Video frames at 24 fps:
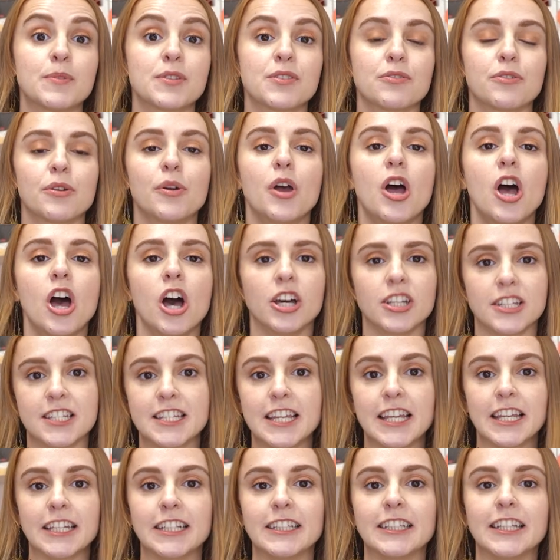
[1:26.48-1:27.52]
through
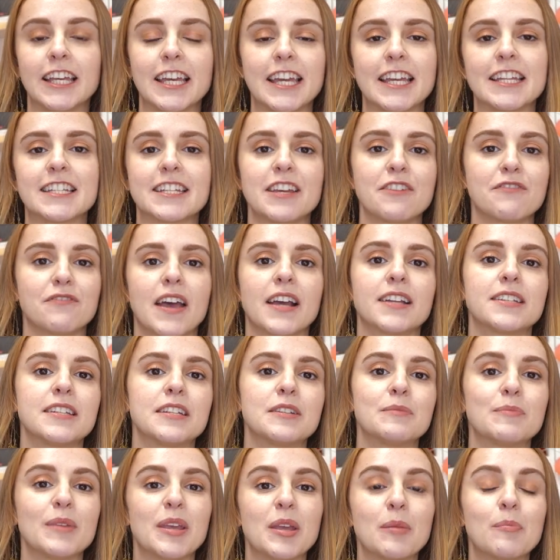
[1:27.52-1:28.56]
until it
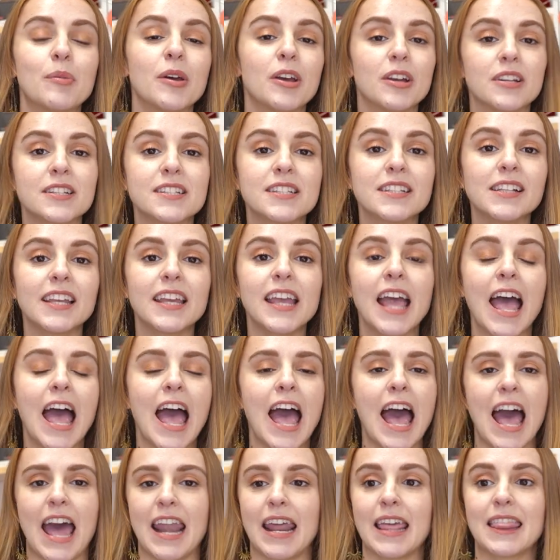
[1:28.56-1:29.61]
affected me personally,
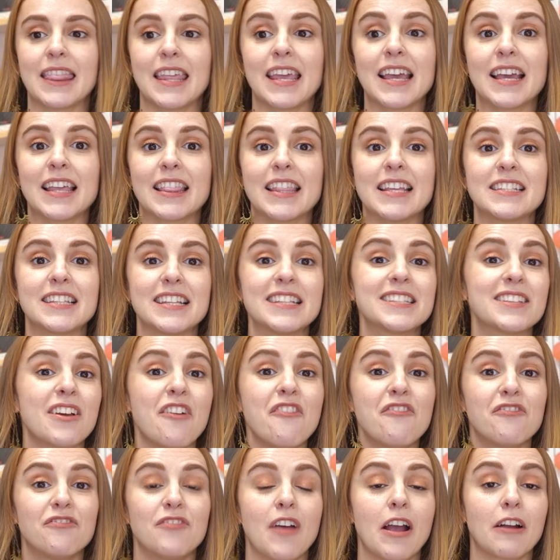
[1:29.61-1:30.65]
and I think this is
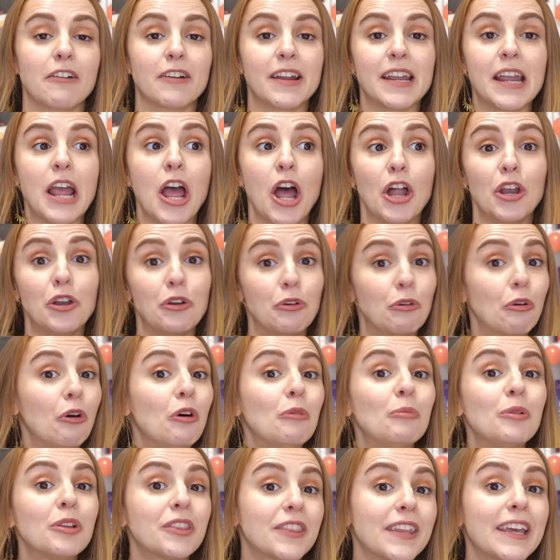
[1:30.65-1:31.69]
a very
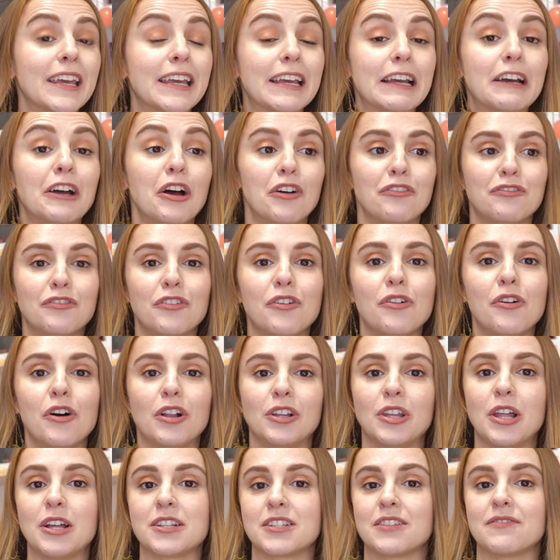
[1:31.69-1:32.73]
normal thing for
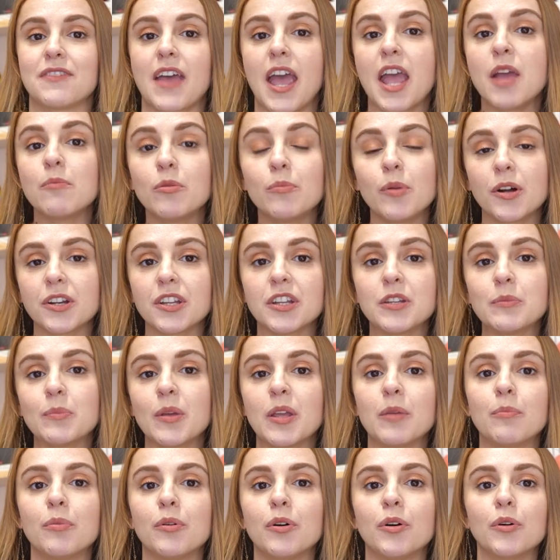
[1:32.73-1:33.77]
a lot of able-bodied
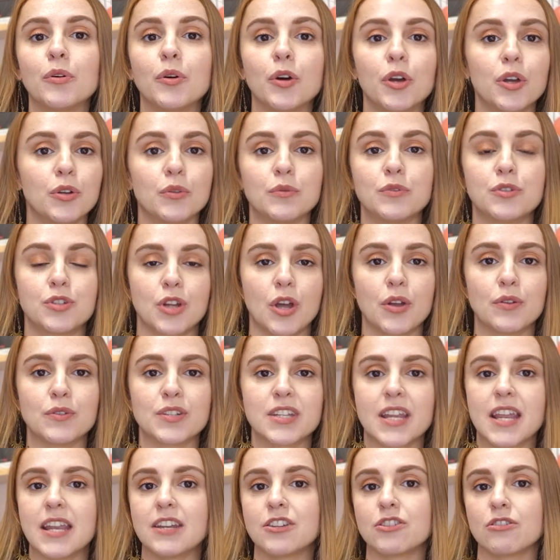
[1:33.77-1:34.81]
people who
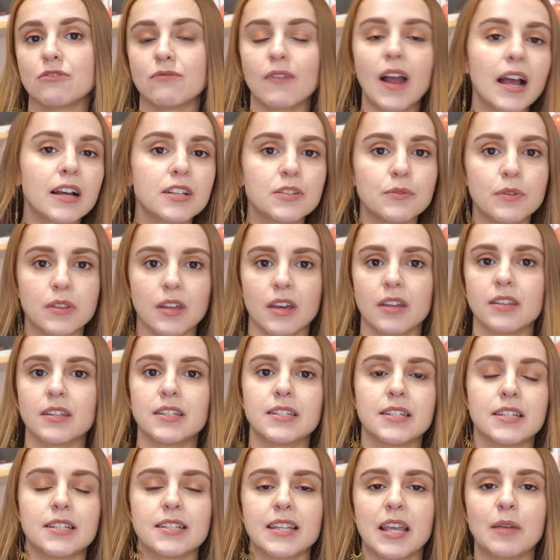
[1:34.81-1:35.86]
don't interact with other
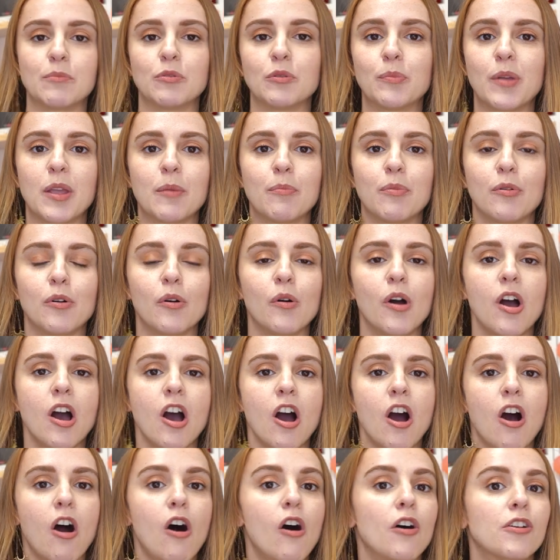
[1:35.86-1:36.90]
disabled people
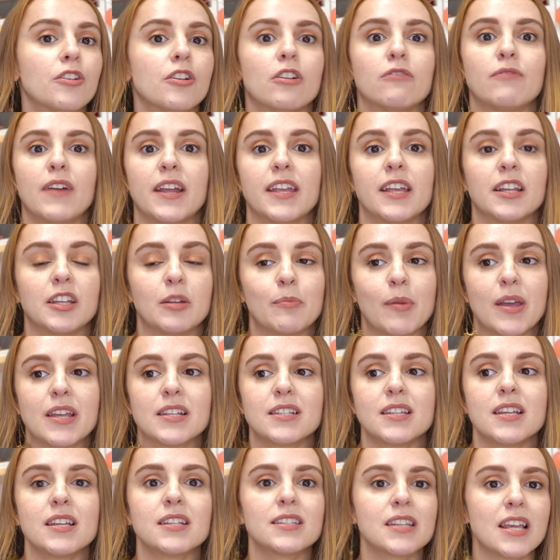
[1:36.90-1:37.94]
on a regular
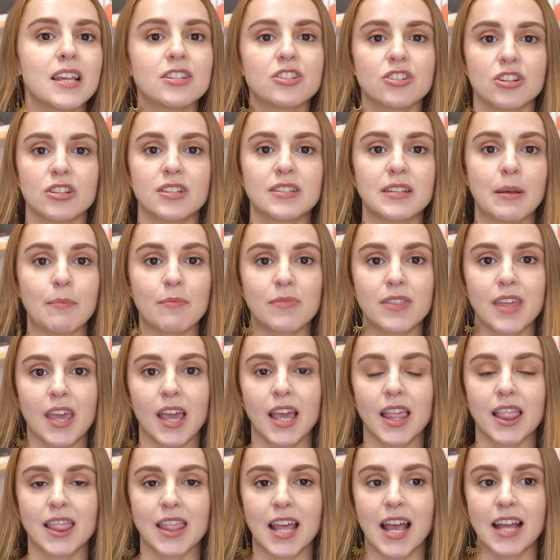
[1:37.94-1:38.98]
basis. It's just
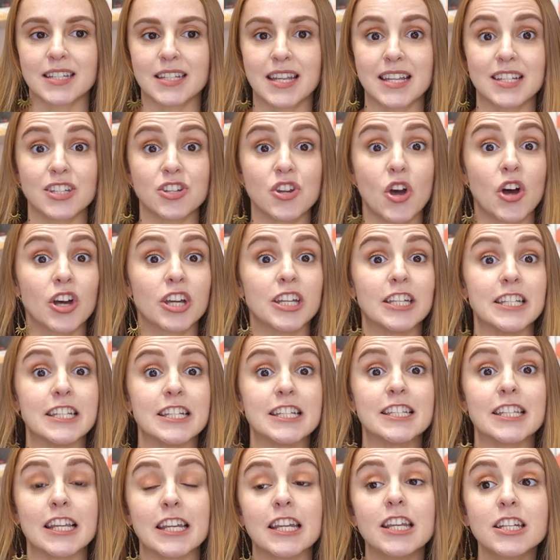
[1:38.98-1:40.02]
something that is not
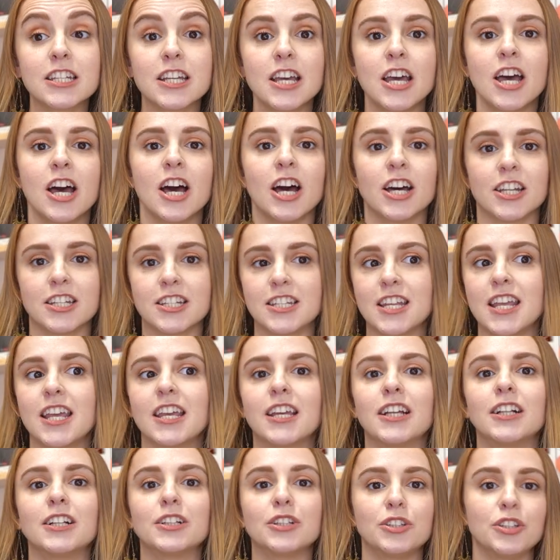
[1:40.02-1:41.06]
considered
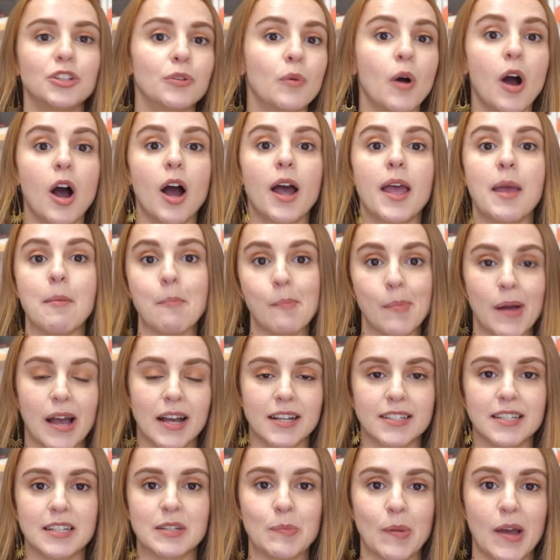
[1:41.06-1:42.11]
until you are
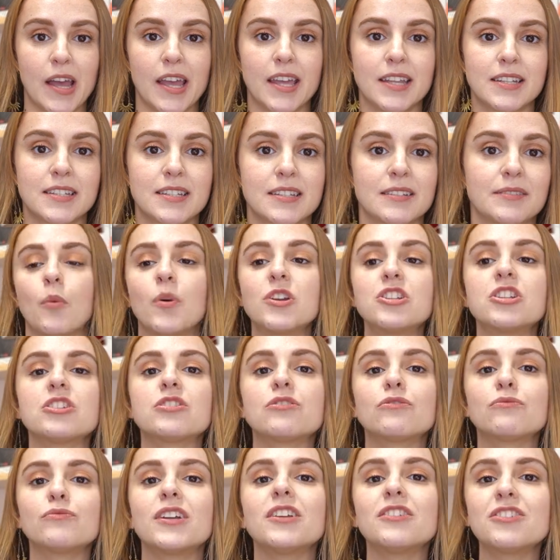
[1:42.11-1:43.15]
impacted by it, which
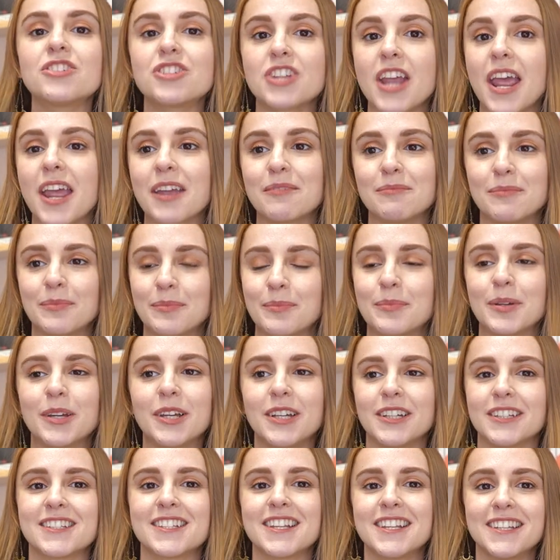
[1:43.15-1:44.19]
is a real shame
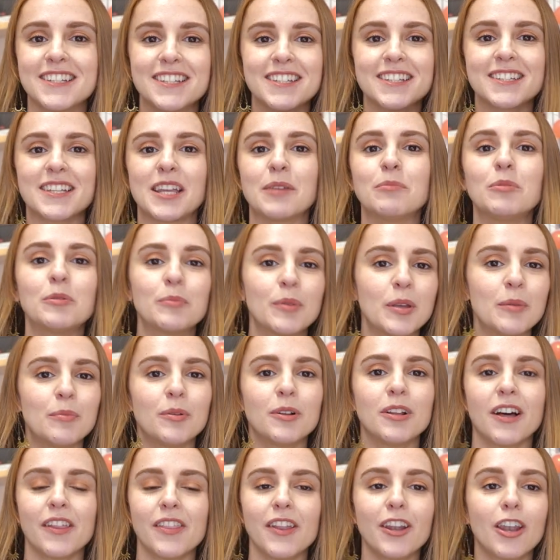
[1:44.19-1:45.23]
because disabled
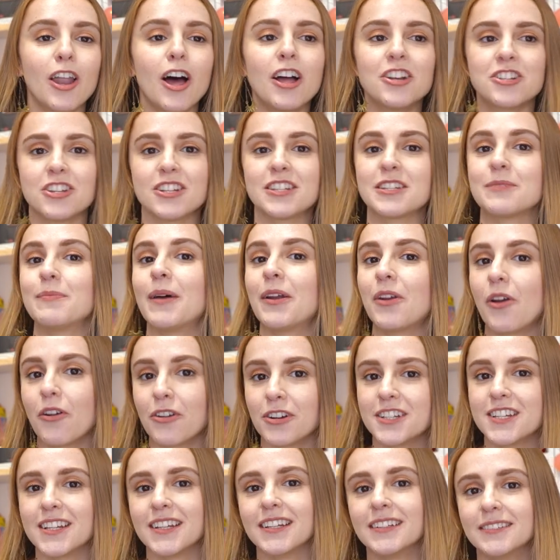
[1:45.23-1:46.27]
people are the largest
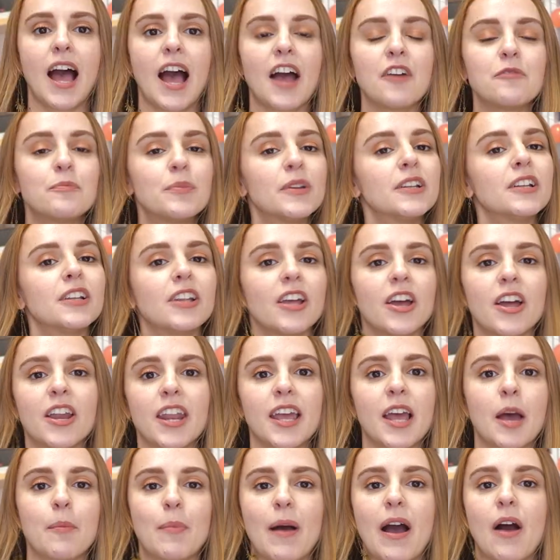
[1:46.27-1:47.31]
minority. I've been
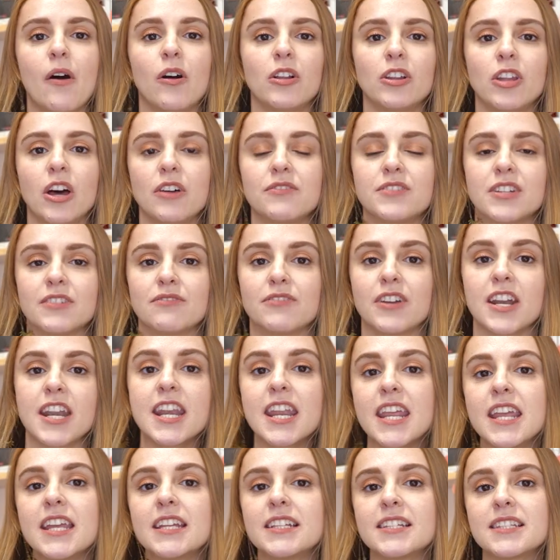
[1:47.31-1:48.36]
learning about a lot of different
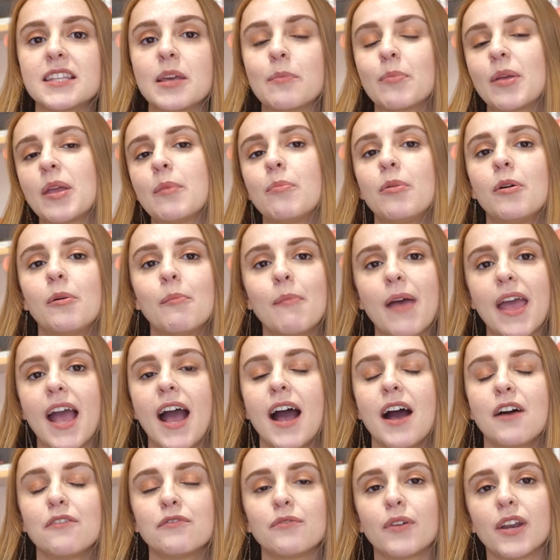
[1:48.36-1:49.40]
needs that people may
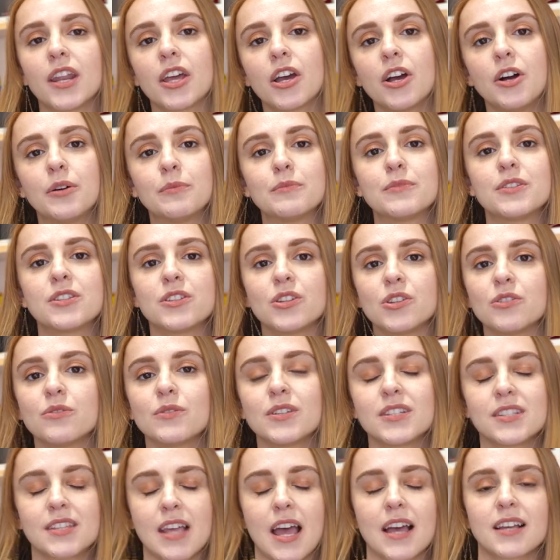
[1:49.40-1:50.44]
have when it comes
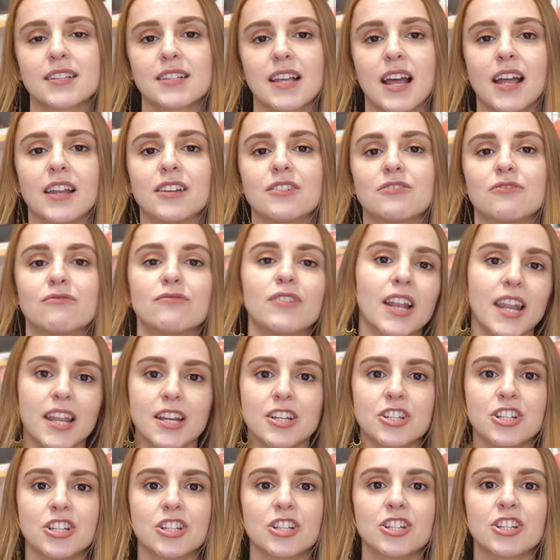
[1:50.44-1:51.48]
to sex and
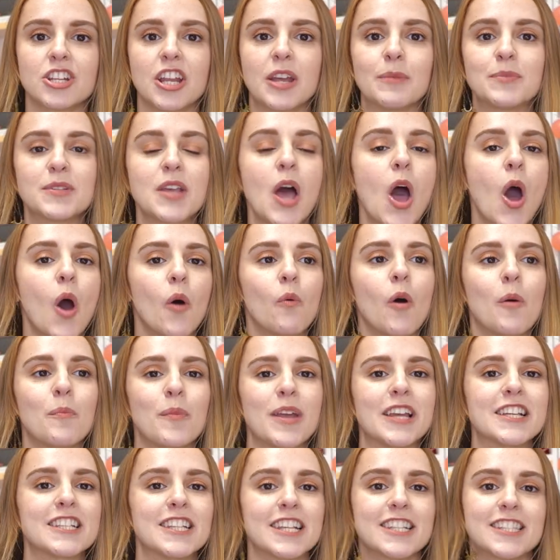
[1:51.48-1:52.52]
relationships, what
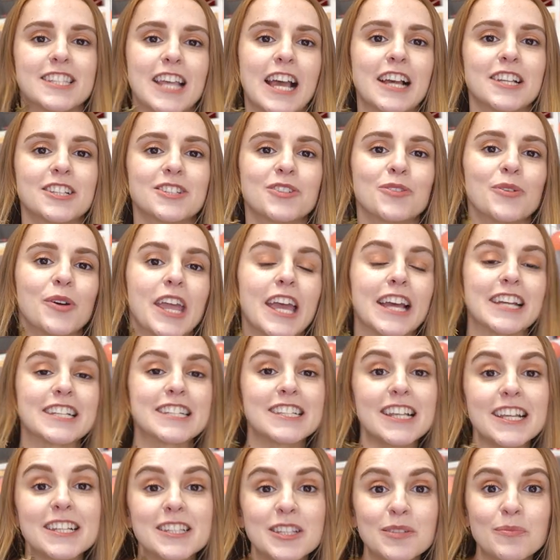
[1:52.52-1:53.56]
makes a sex toy
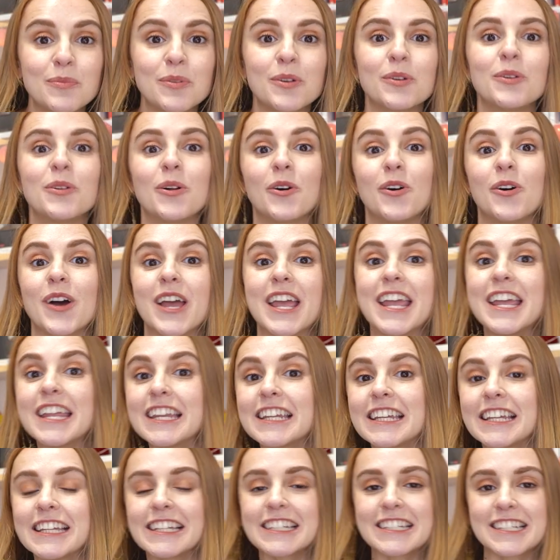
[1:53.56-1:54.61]
accessible or
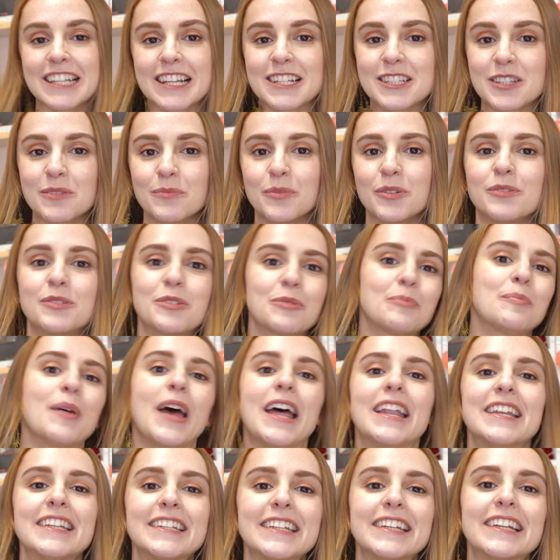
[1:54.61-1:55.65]
inaccessible
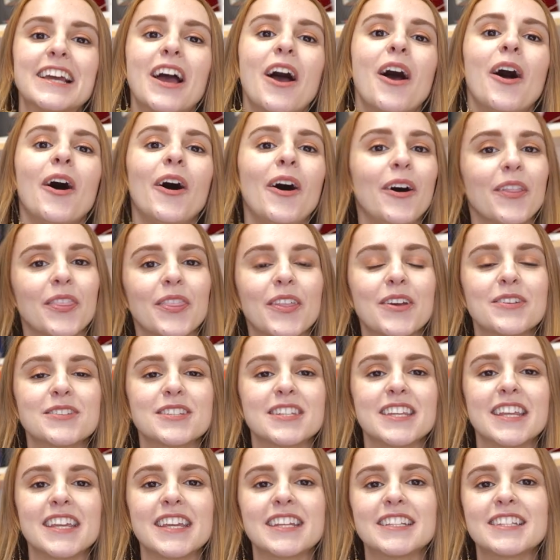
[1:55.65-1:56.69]
depending on
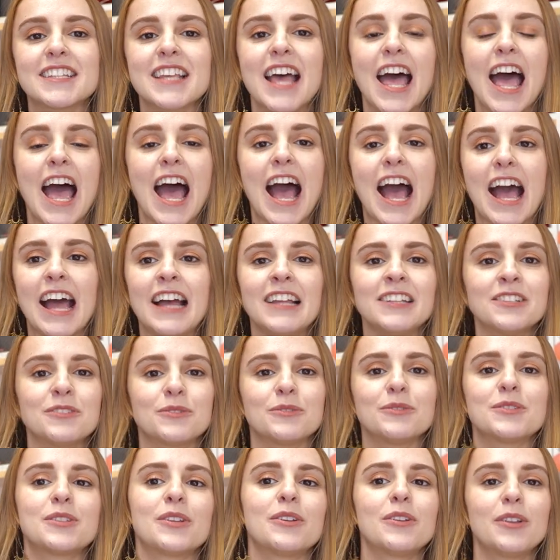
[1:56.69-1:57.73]
those needs, and
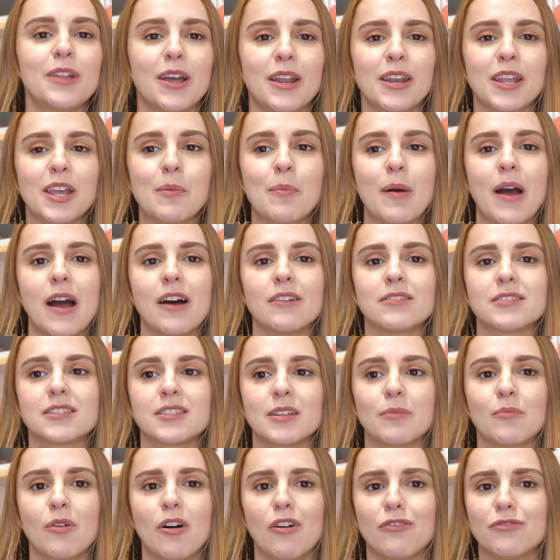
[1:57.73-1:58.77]
also learning about
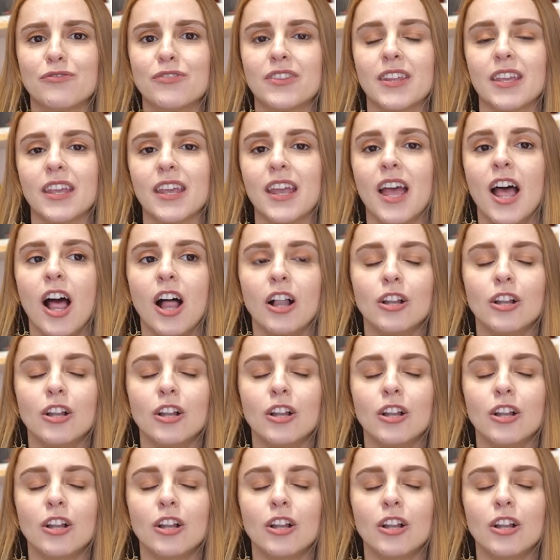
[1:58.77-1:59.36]
some of the